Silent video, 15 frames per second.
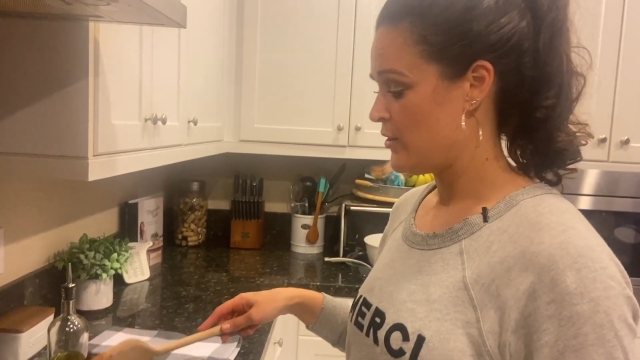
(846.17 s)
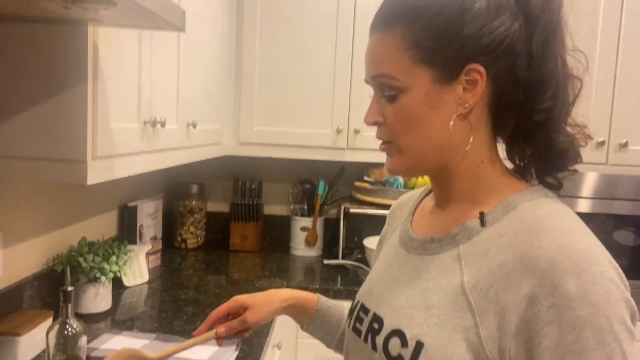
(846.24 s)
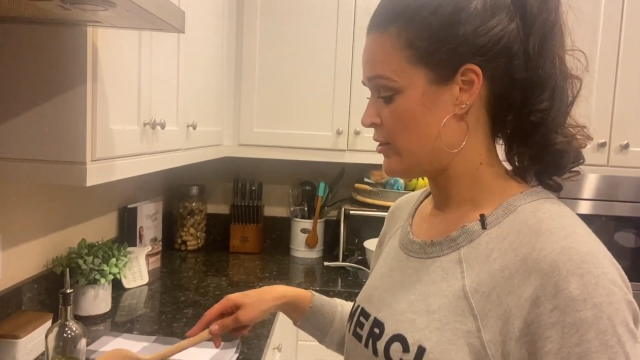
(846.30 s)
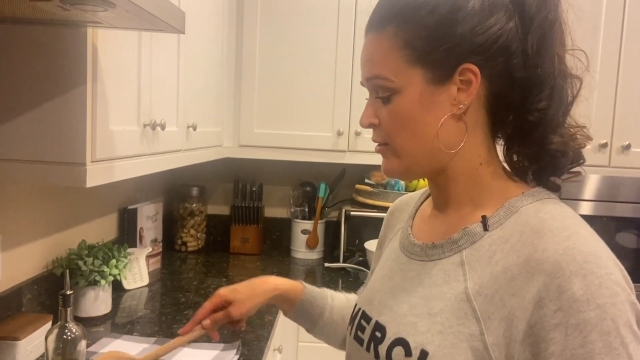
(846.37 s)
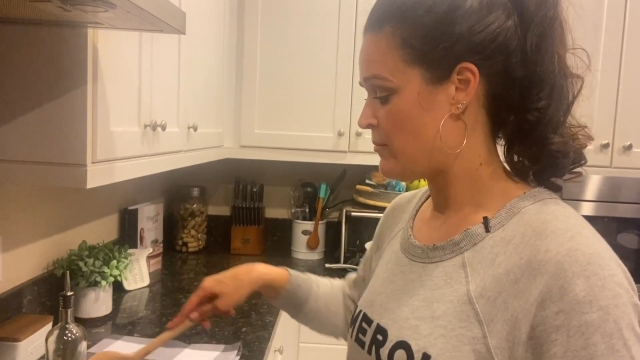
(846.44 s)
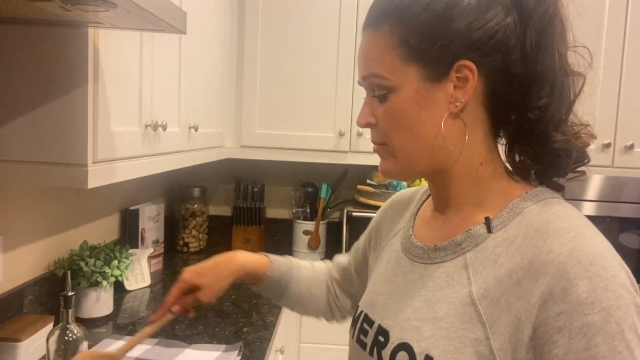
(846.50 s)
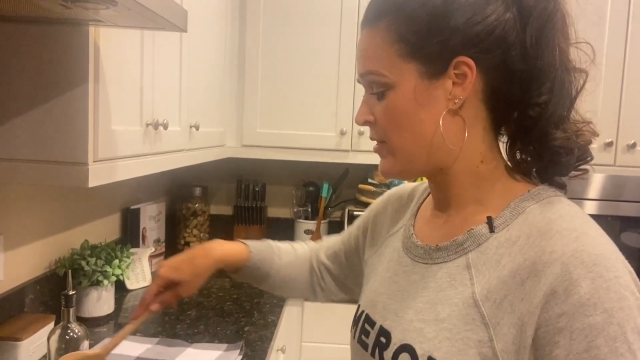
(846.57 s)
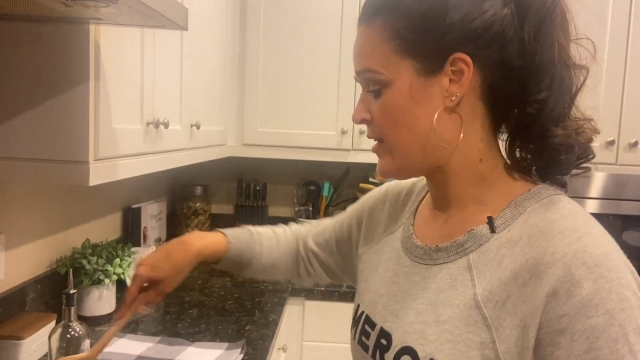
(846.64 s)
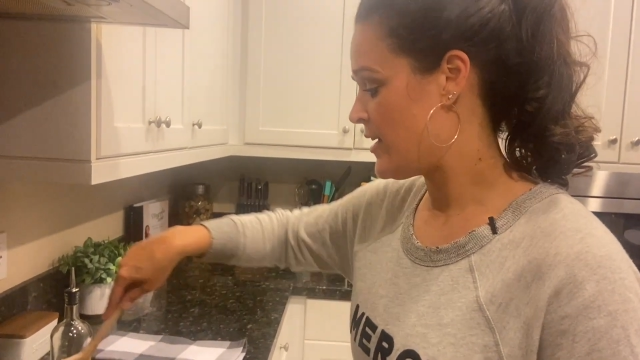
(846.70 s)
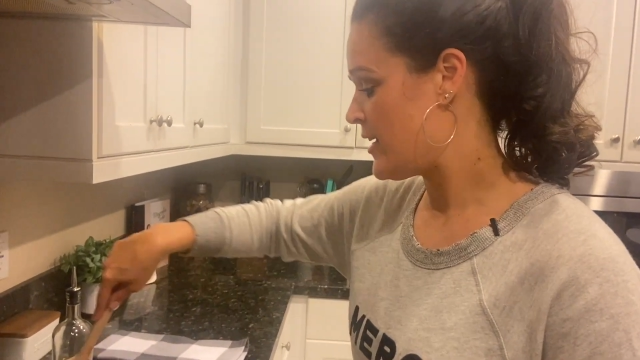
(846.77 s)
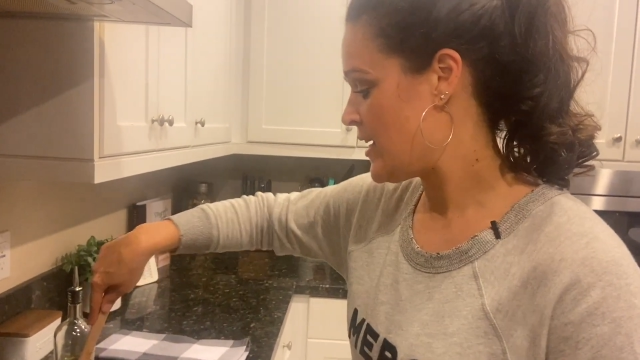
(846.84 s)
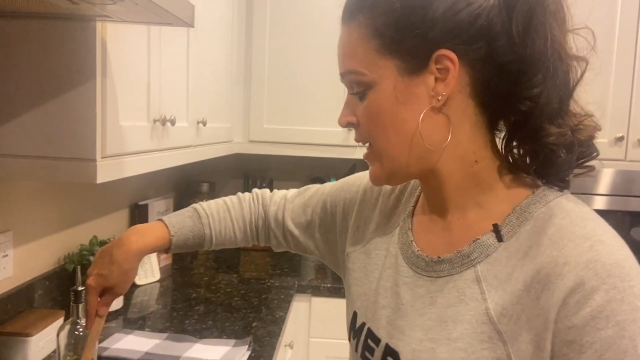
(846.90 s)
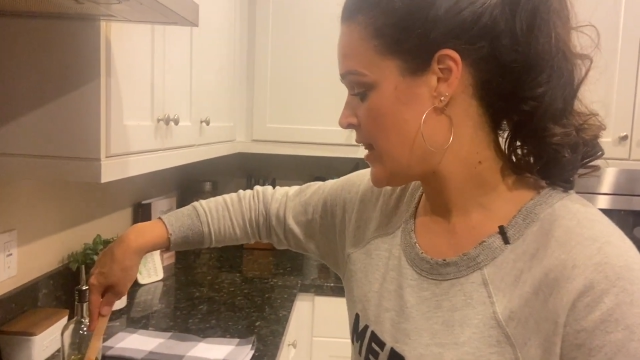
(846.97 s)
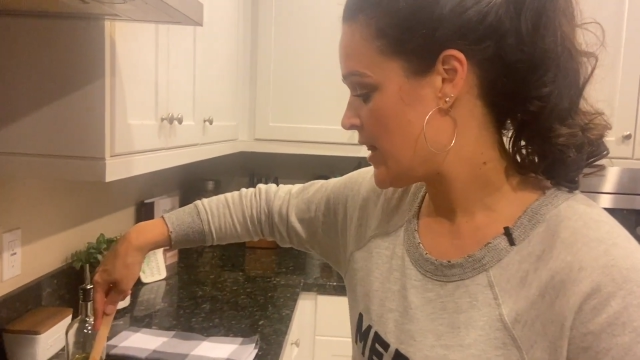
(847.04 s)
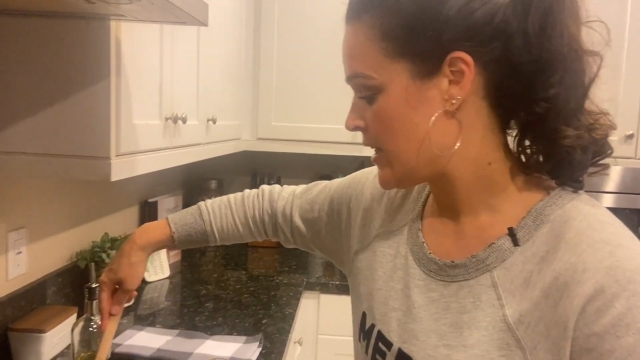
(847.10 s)
So I'm
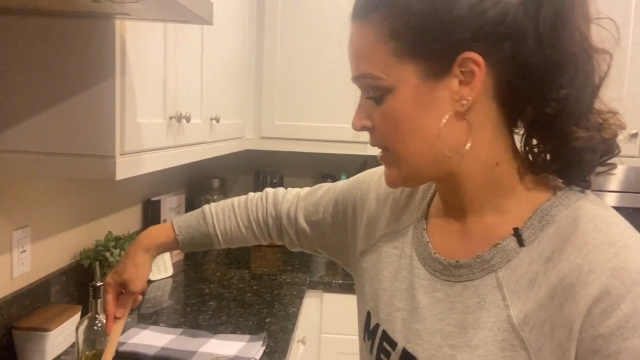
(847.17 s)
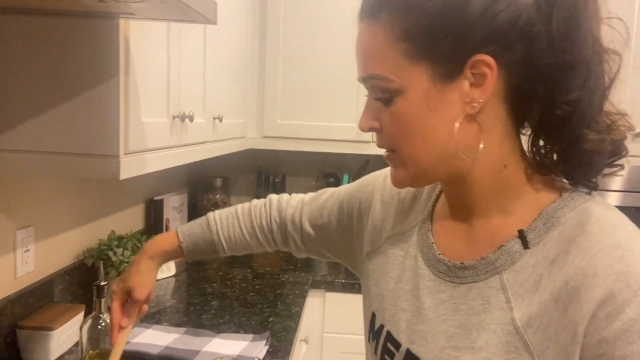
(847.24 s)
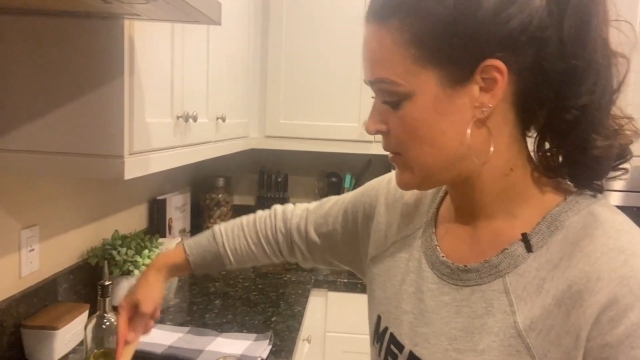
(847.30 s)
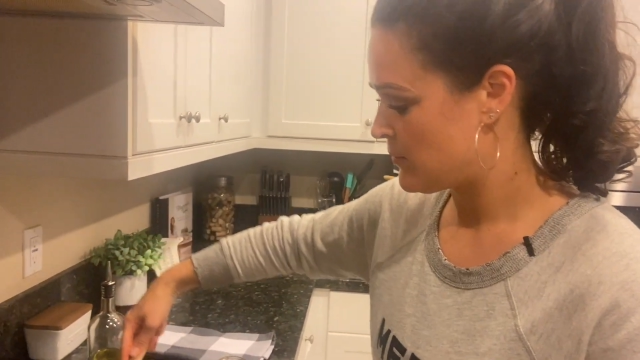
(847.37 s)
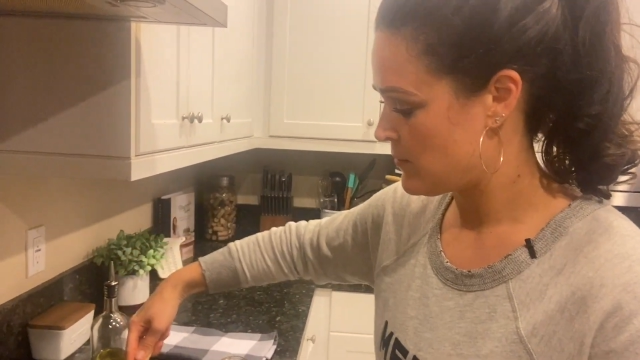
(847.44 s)
thinking this